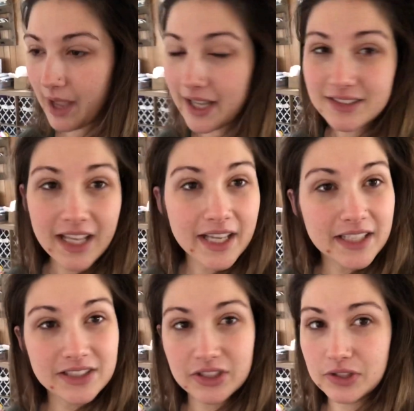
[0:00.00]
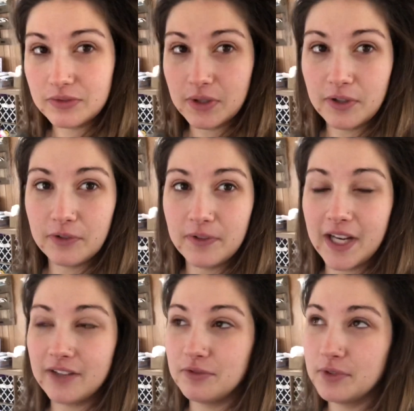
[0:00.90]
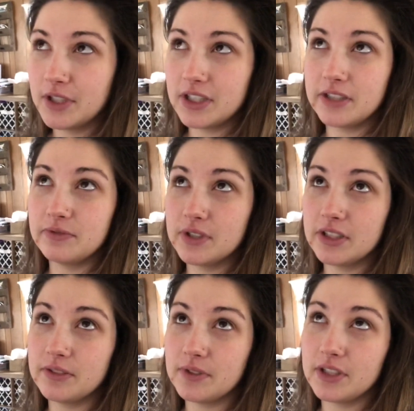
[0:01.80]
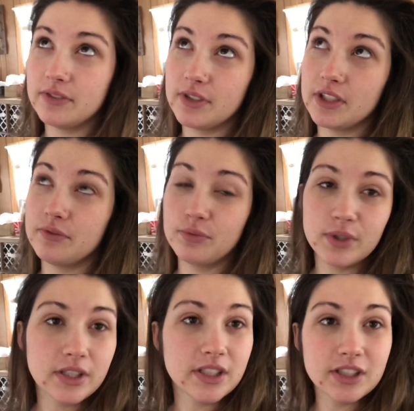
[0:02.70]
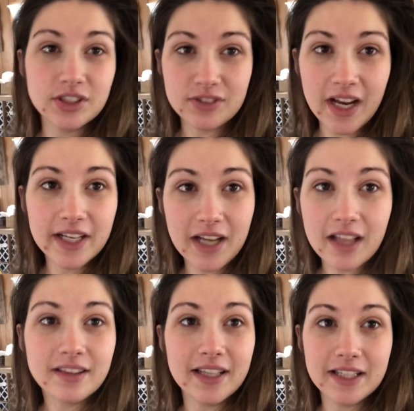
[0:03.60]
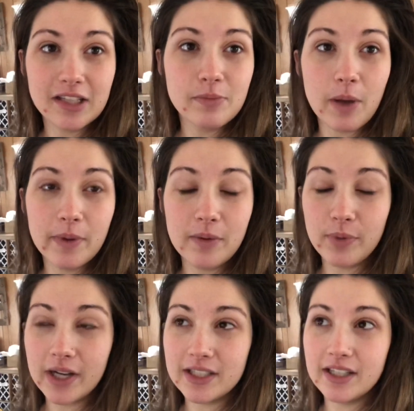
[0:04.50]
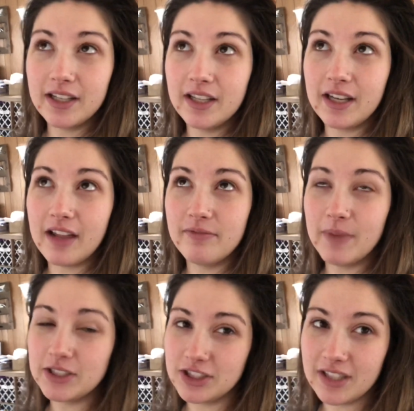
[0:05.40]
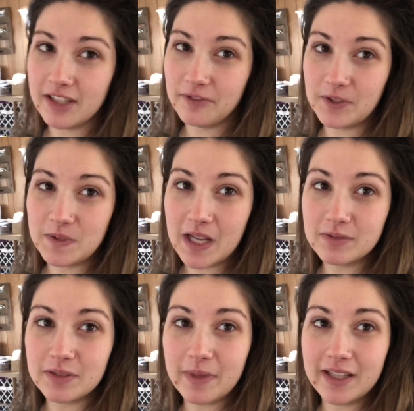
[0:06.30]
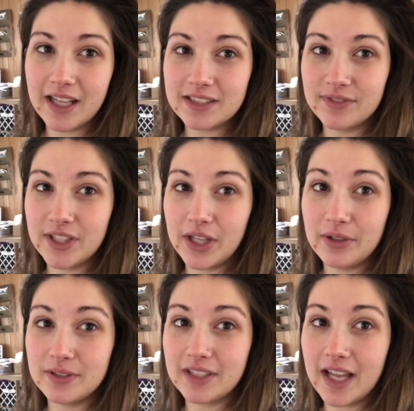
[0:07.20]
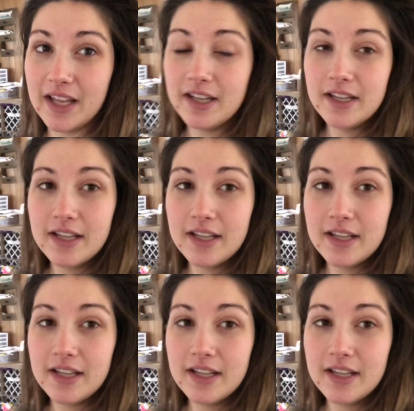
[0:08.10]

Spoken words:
My anxiety's through the roof, and I really try not thinking about being pregnant. And I've mentioned that a few times in my last videos, that